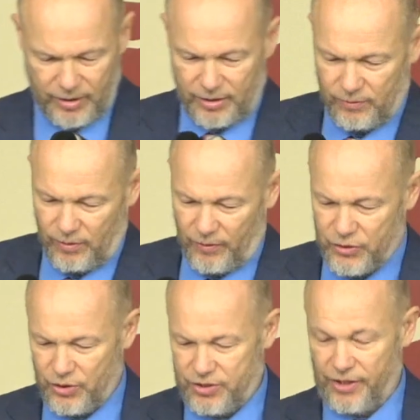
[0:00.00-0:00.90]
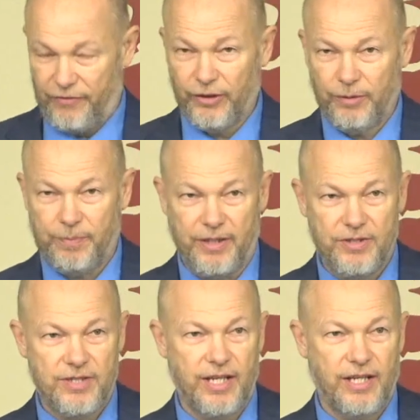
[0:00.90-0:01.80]
One of our churches in the Philippines,
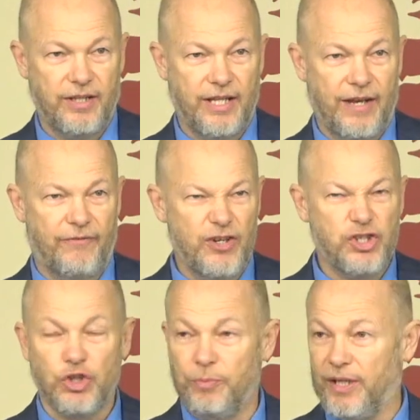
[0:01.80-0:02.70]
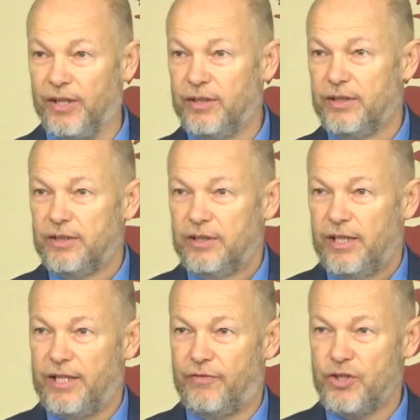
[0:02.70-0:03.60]
they have fishermen,
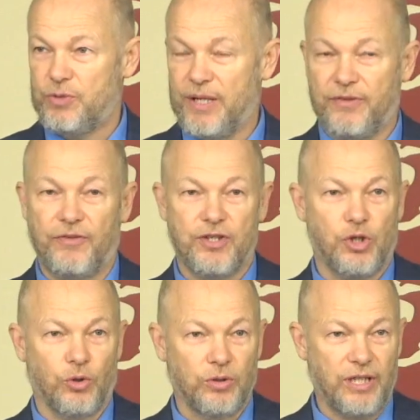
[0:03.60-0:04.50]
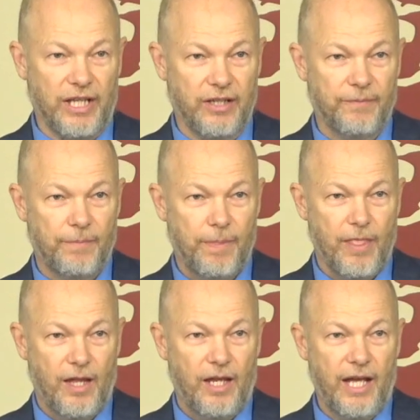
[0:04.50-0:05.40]
and the fishermen have to fish early.
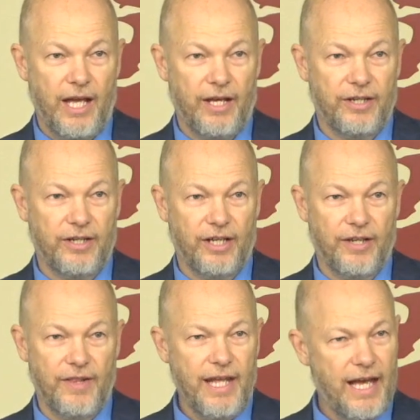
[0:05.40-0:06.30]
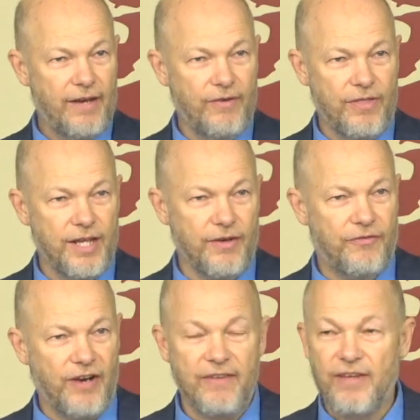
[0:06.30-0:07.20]
And they have, I think, a
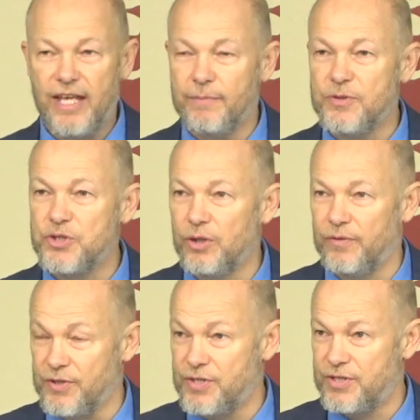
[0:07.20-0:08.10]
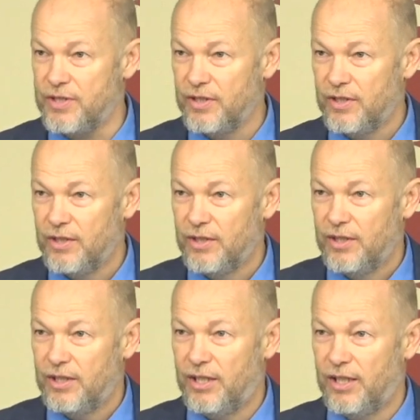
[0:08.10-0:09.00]
5 a.m. service
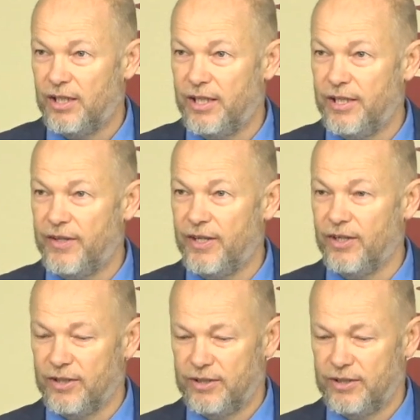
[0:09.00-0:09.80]
there.